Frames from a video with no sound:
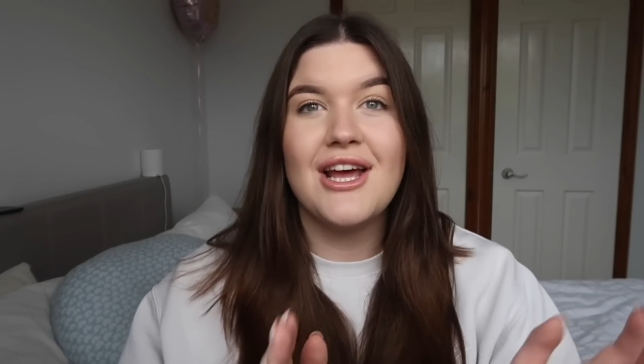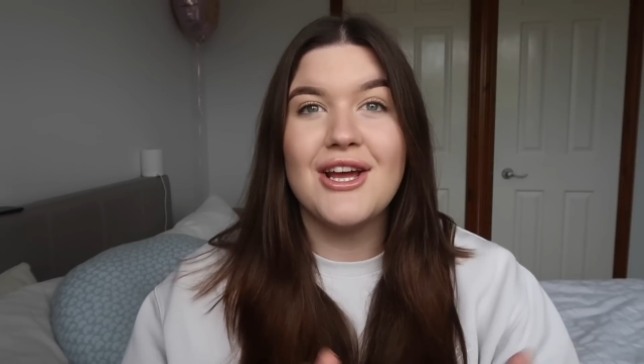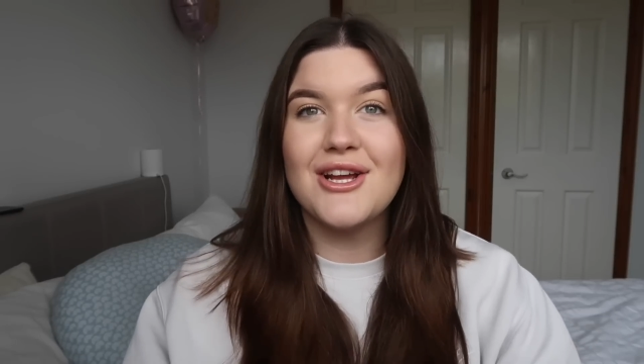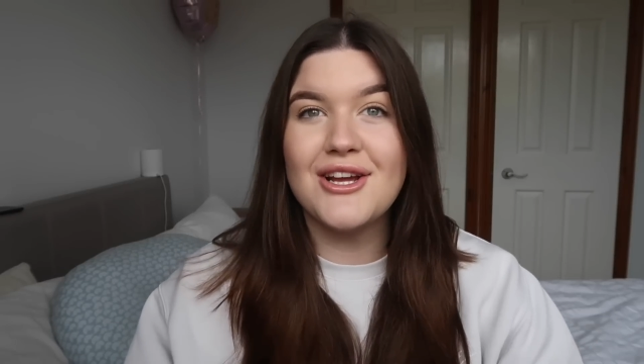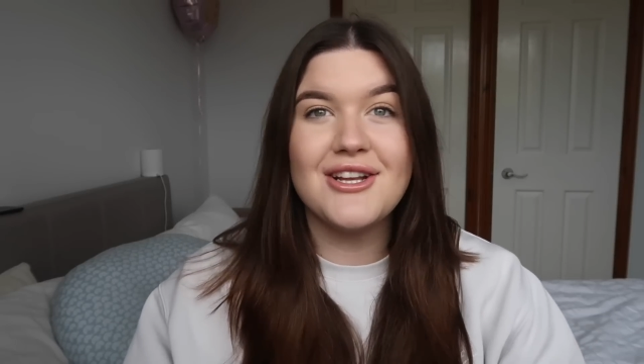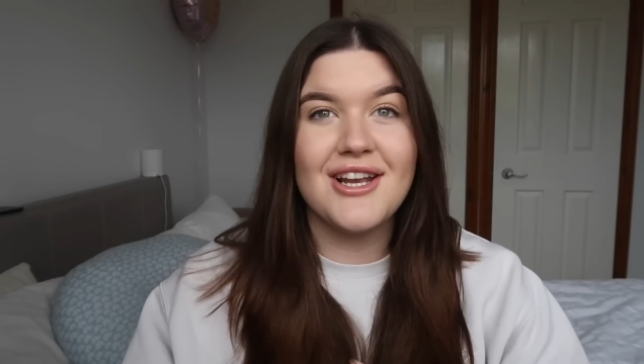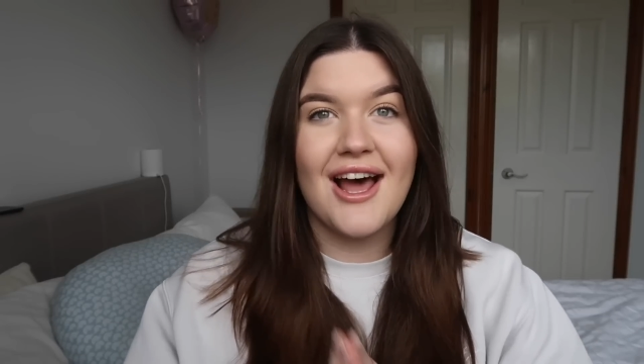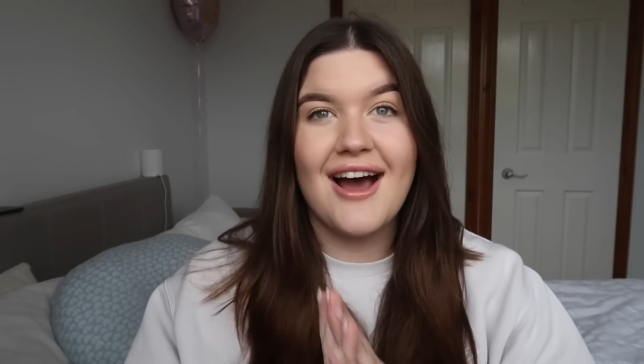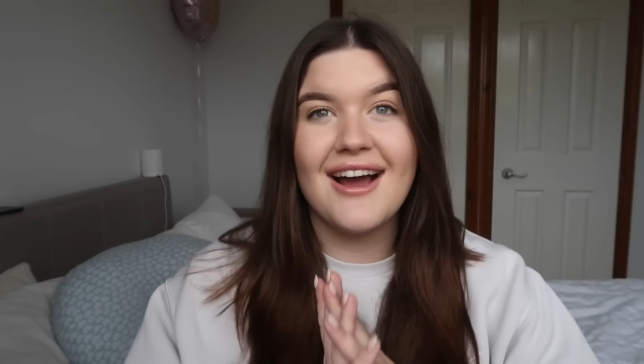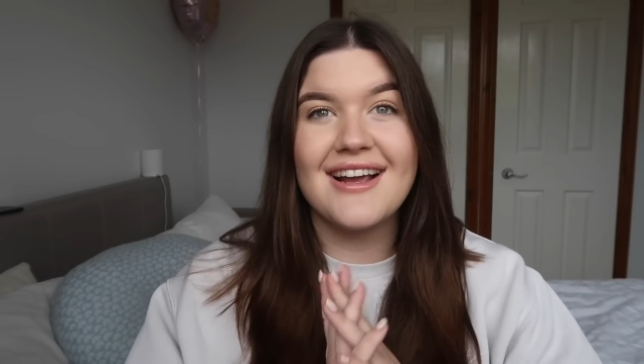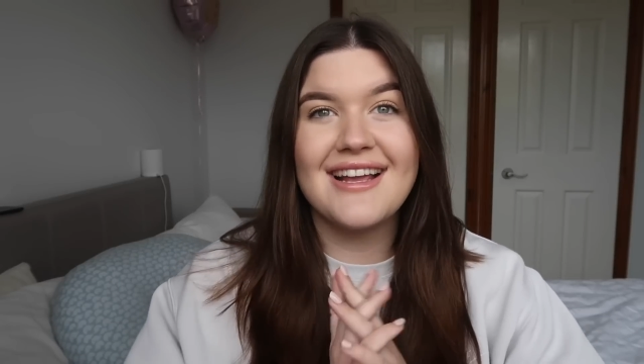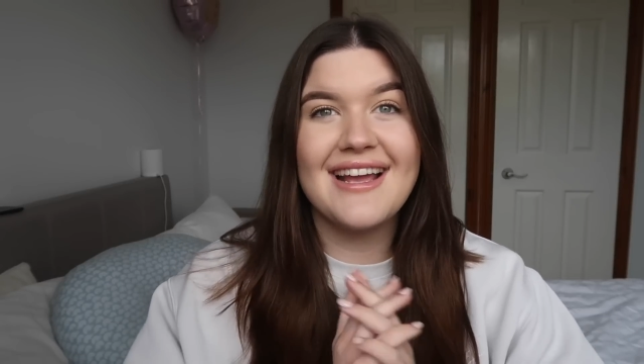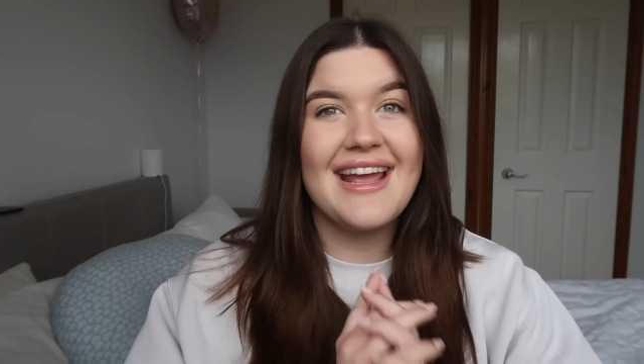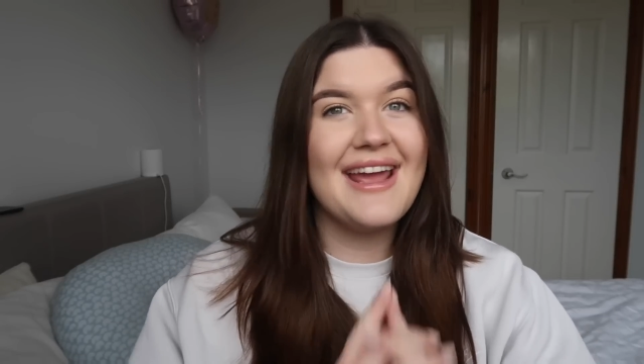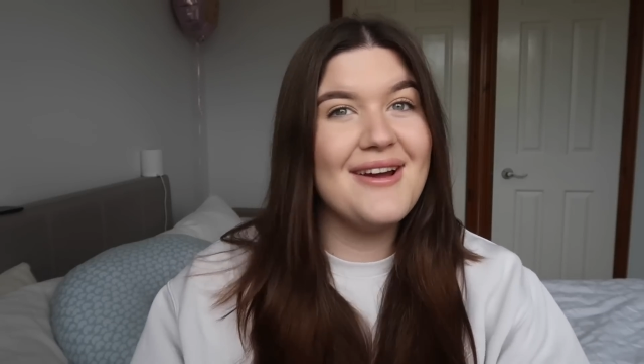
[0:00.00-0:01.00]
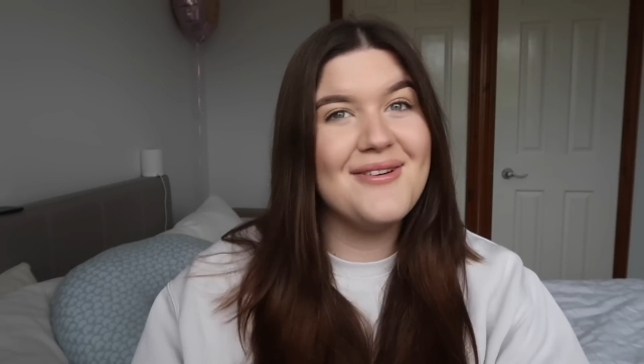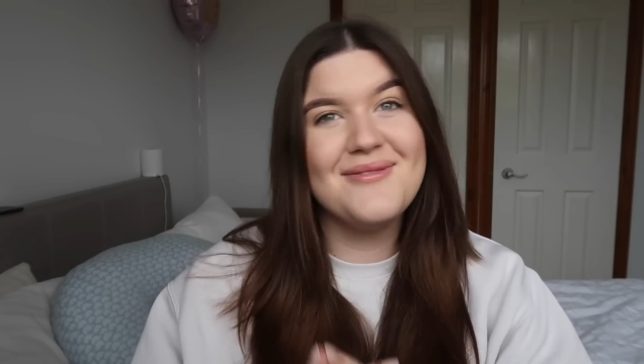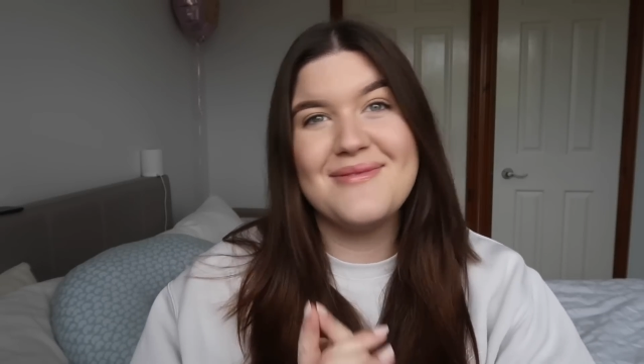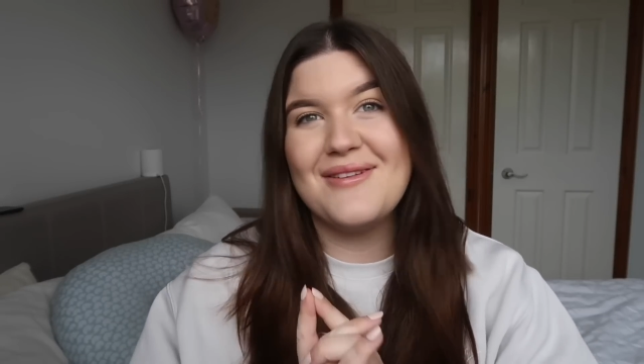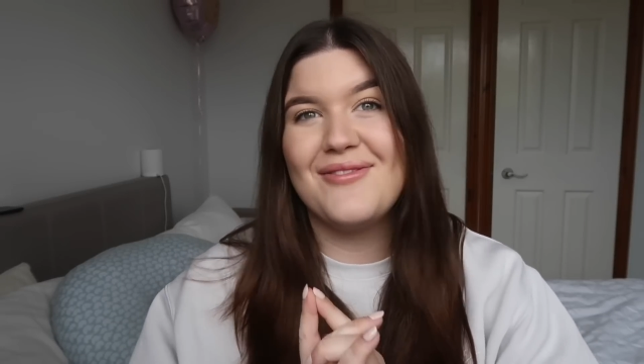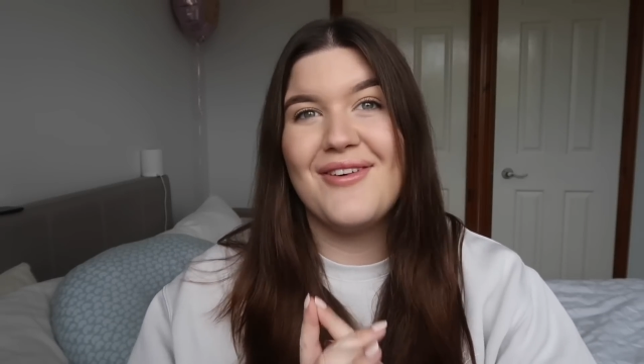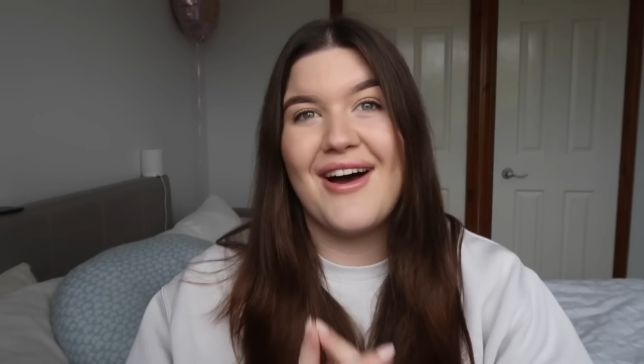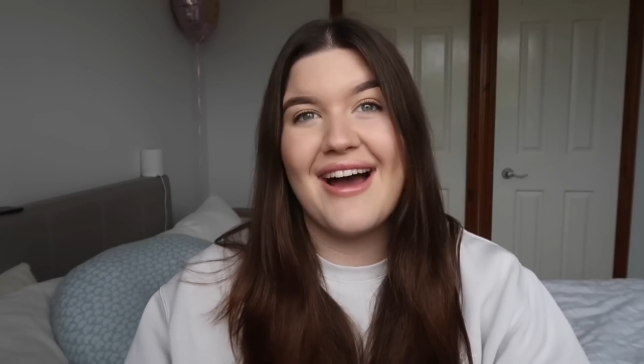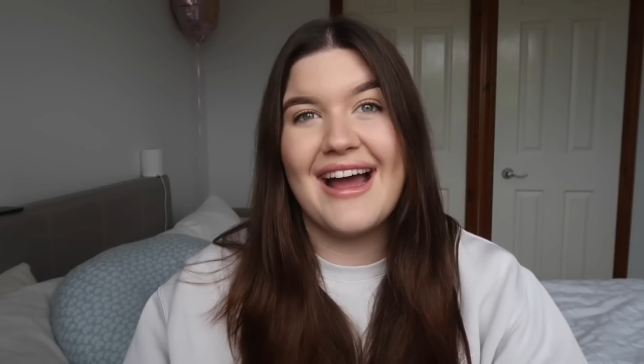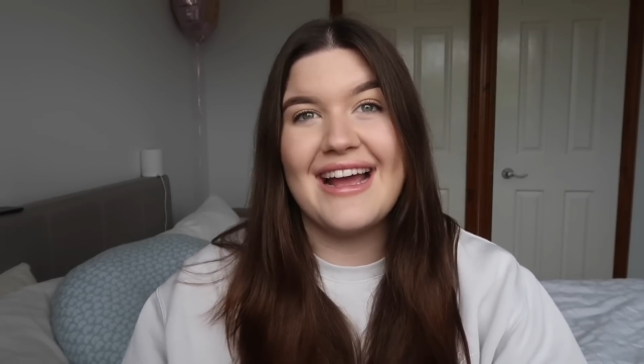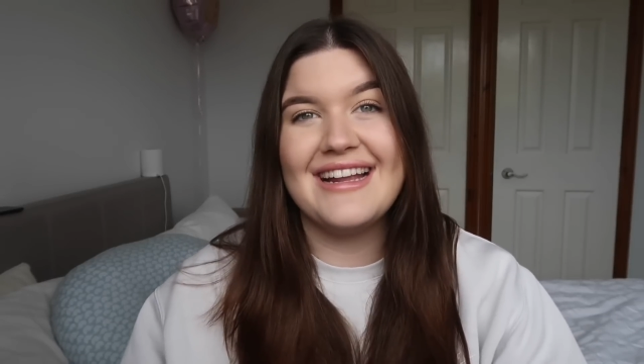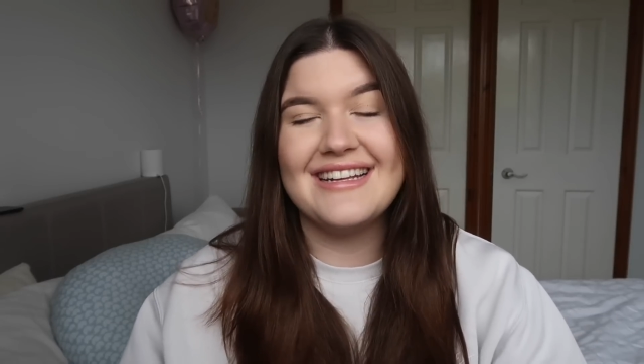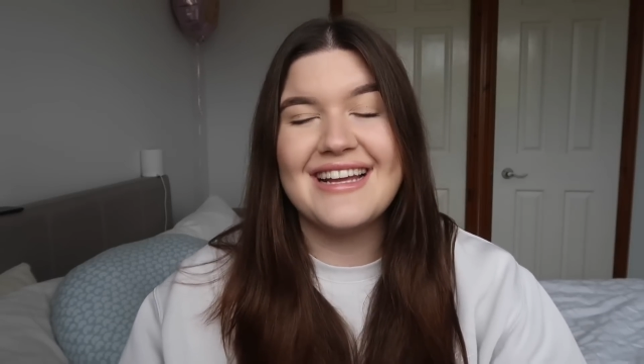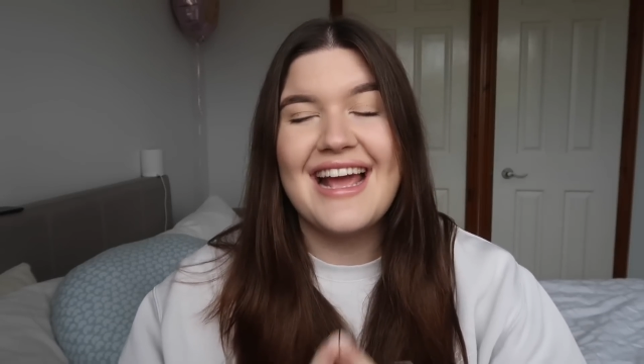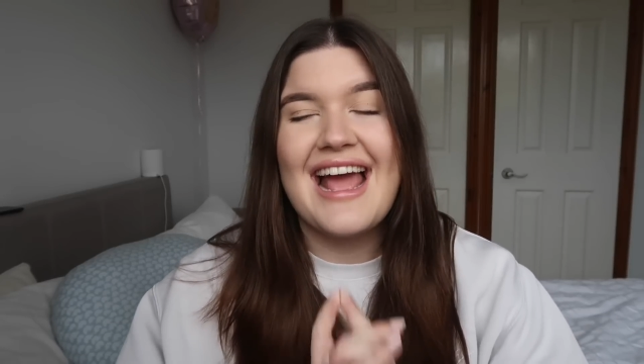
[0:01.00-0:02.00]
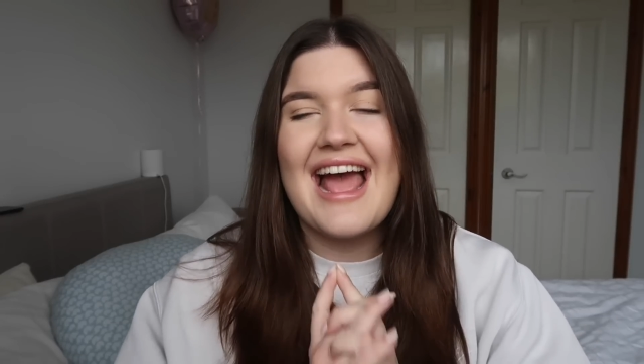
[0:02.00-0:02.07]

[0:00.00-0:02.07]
good luck, it'll be fine.